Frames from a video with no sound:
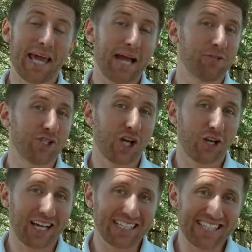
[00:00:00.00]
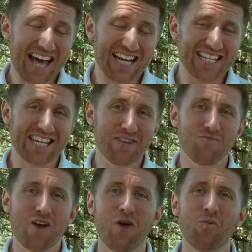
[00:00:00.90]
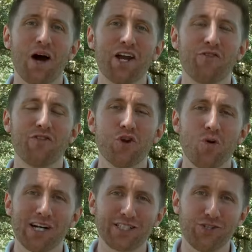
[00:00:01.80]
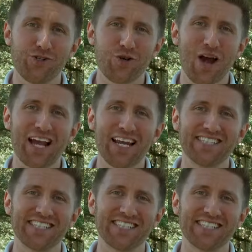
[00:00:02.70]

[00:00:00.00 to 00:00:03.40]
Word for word: game to showcase that than in round one of the new Isuzu A-League